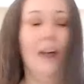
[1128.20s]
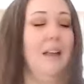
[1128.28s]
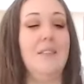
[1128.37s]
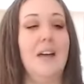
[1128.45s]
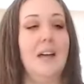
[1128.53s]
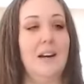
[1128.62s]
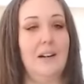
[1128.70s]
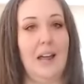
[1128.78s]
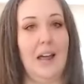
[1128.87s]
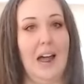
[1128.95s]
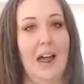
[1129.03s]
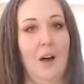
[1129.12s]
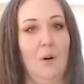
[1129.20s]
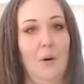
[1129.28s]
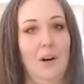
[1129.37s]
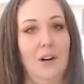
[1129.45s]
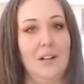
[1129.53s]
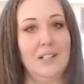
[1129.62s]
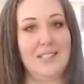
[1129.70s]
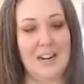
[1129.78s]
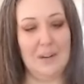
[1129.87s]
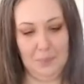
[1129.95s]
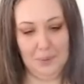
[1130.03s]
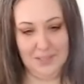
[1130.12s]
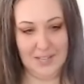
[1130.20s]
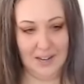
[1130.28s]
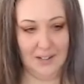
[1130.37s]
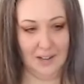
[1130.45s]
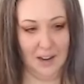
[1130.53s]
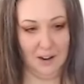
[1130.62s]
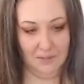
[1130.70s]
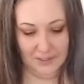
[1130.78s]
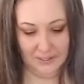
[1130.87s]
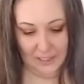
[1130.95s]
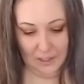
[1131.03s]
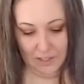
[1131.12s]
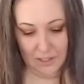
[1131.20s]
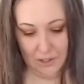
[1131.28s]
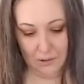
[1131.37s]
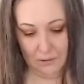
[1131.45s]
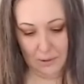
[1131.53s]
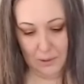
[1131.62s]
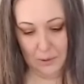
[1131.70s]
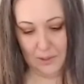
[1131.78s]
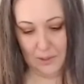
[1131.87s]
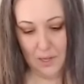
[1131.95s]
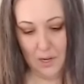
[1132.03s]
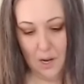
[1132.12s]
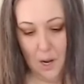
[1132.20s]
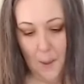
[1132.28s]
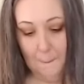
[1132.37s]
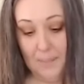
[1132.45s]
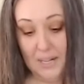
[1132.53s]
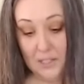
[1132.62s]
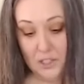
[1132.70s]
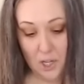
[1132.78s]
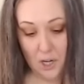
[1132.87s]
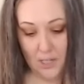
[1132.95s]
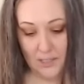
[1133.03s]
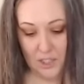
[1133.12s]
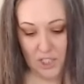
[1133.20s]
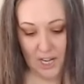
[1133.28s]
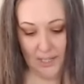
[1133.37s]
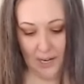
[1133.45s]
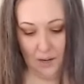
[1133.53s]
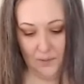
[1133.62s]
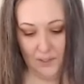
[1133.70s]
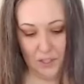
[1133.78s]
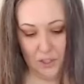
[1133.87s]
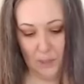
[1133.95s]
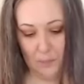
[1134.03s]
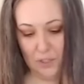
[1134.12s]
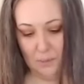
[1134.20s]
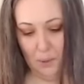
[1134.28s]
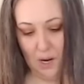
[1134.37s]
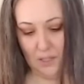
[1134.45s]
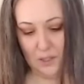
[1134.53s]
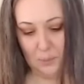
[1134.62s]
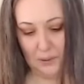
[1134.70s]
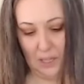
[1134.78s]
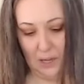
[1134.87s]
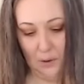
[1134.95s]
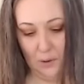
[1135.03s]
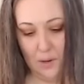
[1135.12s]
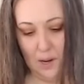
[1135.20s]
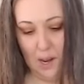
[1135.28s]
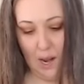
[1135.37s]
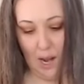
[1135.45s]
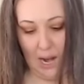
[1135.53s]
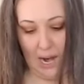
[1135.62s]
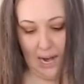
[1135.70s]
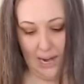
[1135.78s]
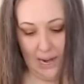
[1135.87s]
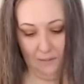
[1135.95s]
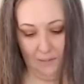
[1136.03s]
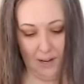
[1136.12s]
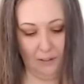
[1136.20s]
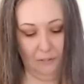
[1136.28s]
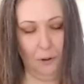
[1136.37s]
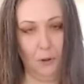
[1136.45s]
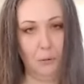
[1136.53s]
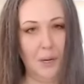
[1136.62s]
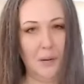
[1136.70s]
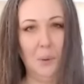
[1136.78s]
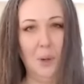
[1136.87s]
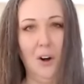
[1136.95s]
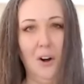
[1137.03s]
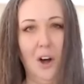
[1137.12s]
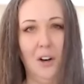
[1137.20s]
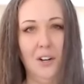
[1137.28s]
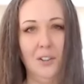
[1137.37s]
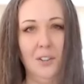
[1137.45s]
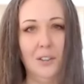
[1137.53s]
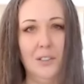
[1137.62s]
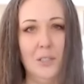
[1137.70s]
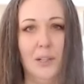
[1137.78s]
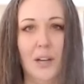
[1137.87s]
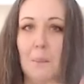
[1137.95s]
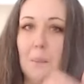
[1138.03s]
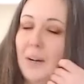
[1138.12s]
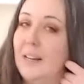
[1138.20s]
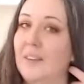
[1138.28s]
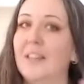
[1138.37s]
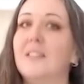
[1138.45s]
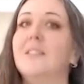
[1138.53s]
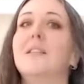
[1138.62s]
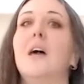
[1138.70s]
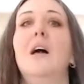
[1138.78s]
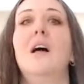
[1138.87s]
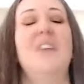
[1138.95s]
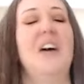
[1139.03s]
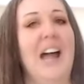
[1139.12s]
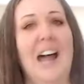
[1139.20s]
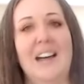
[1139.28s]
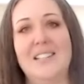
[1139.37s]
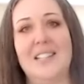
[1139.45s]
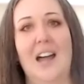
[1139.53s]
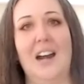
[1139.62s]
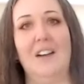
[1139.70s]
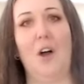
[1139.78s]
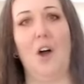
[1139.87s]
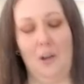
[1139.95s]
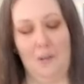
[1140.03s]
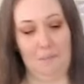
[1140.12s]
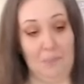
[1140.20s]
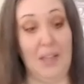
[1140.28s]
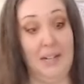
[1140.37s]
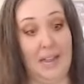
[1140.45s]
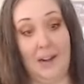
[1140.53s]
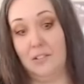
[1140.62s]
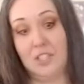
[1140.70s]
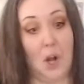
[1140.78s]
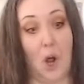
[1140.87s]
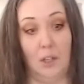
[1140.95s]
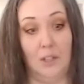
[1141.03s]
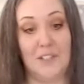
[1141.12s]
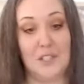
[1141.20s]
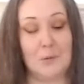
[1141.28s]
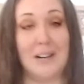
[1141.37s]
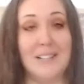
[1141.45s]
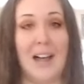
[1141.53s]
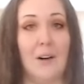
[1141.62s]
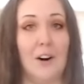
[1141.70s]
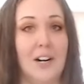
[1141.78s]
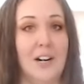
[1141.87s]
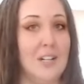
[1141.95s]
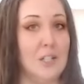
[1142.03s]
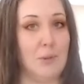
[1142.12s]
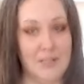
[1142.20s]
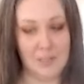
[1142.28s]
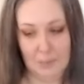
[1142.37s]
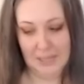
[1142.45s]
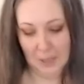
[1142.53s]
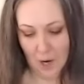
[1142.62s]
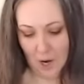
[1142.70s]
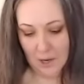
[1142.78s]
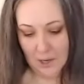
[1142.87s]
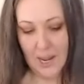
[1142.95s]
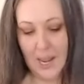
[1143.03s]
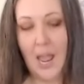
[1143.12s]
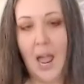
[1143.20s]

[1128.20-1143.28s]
and then our 10% of licorice root. Be sure to check out the description box below. I have a full written blog article to accompany this that has kind of again just all of this written down on a nice recipe card,